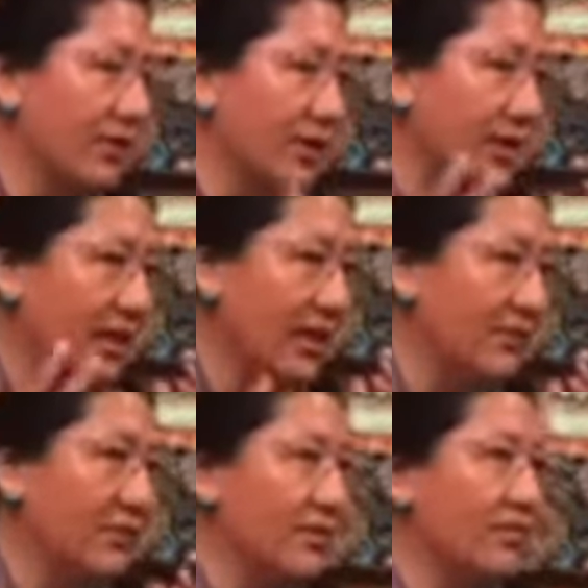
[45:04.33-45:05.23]
very
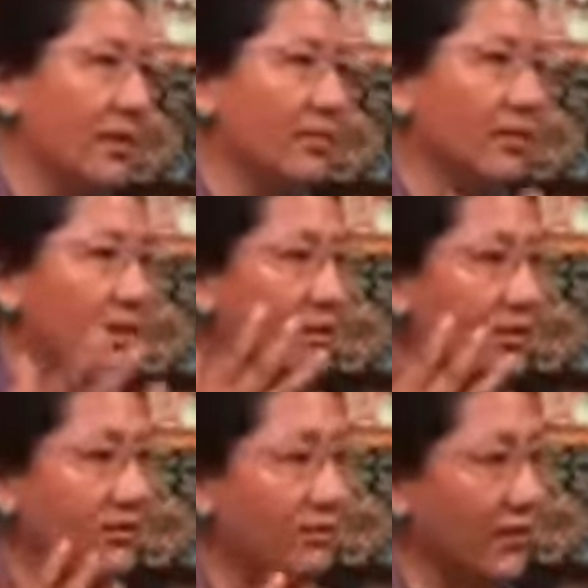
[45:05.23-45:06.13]
heavy, my mind
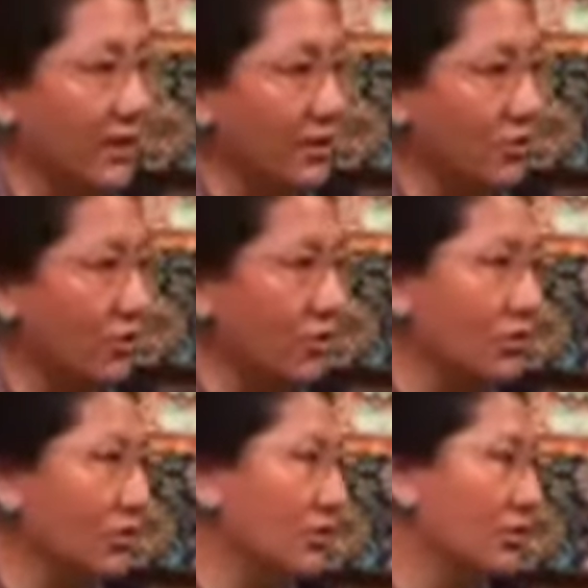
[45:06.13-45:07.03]
is very
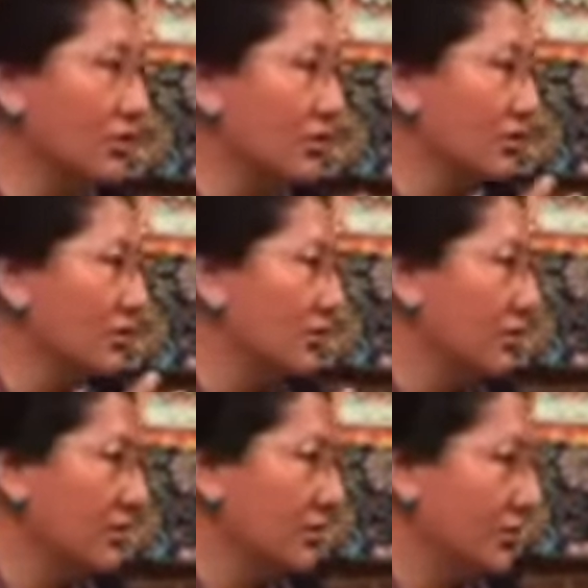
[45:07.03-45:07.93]
dull,
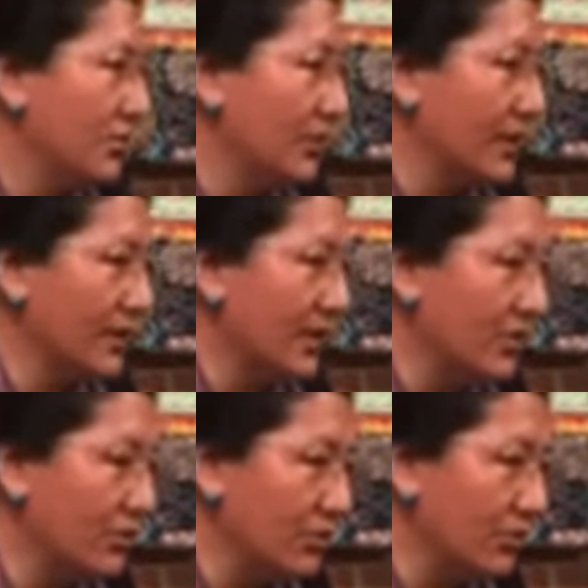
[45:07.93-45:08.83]
so what I
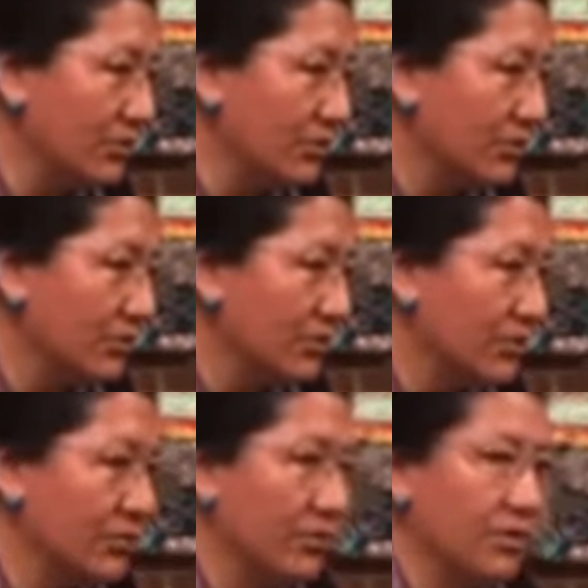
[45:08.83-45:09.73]
can do?
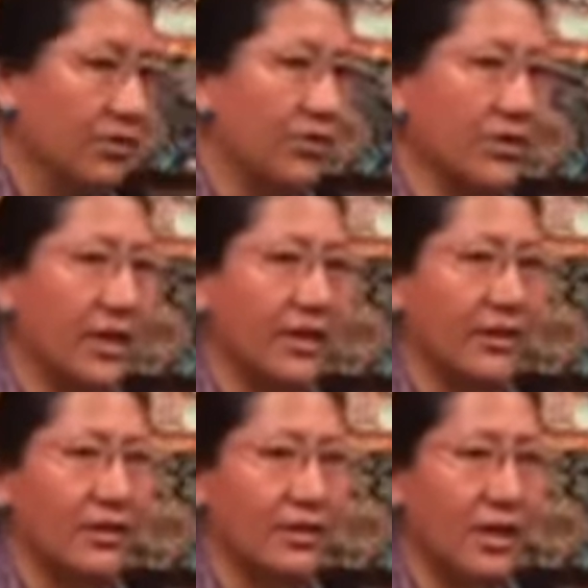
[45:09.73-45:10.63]
Okay,
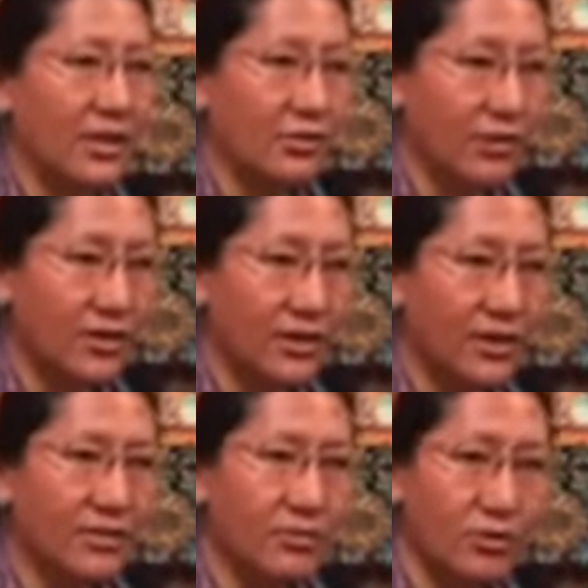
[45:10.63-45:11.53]
I try to
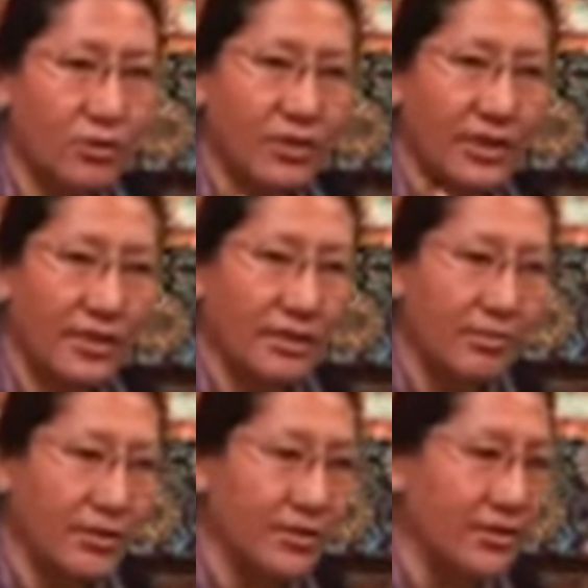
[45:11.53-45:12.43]
eat more like the
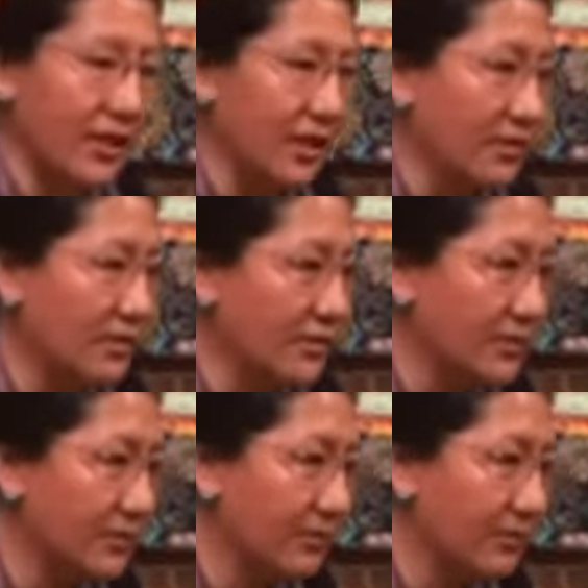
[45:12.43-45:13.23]
bitter taste,